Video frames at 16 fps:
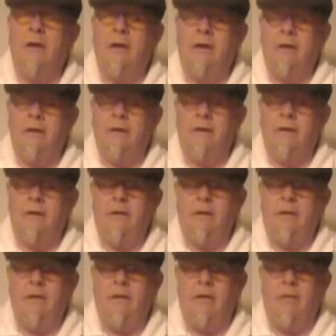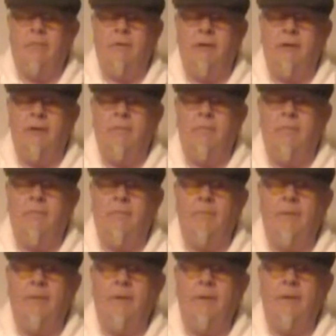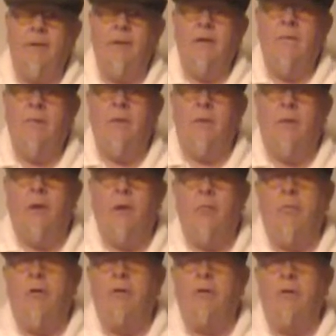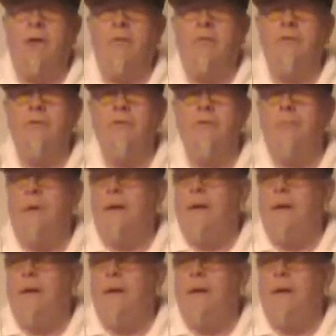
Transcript: and all of that. But what I want to talk to you